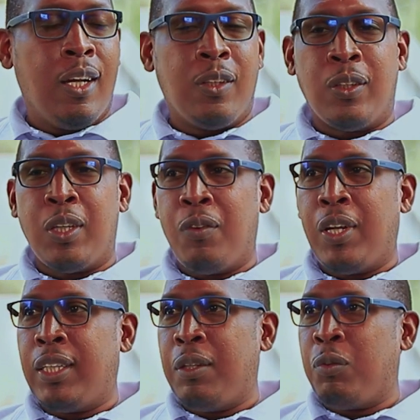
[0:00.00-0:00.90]
So some of
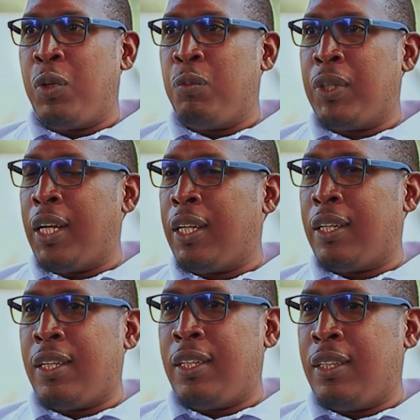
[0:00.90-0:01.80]
the symptoms are
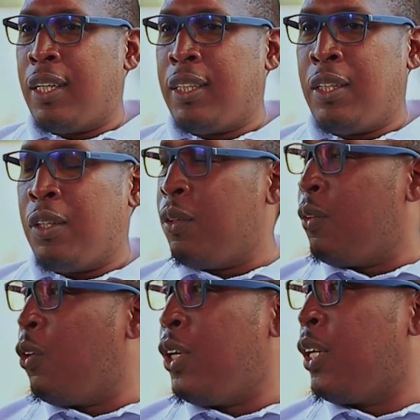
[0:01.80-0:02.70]
just
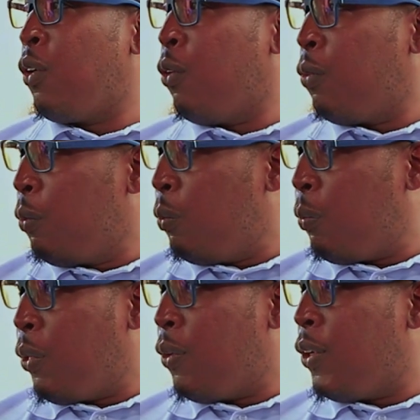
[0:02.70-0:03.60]
nodding off,
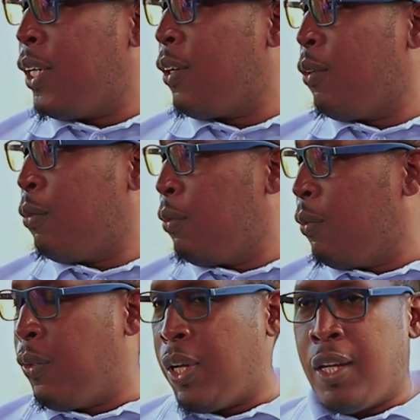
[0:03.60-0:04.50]
people nodding off,
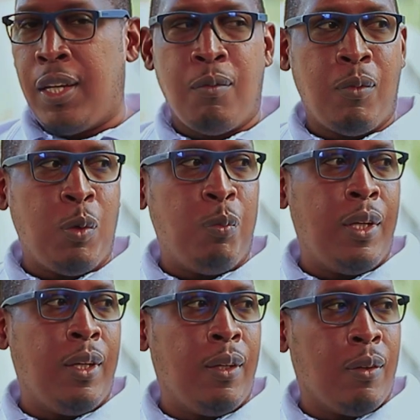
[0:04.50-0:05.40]
and
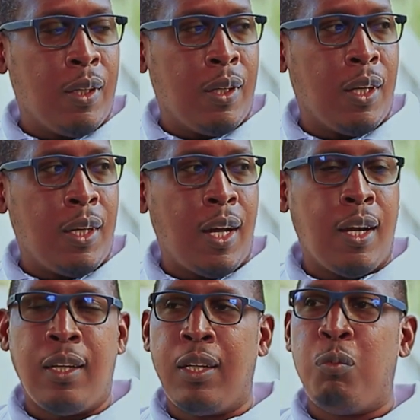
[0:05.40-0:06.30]
maybe
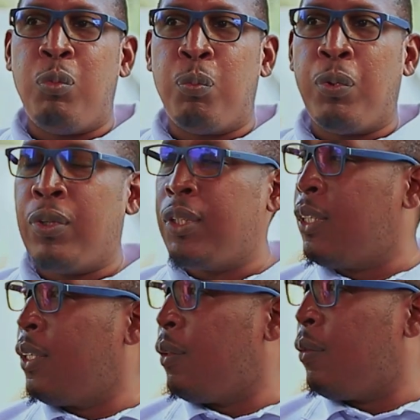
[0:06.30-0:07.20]
dilated pupils,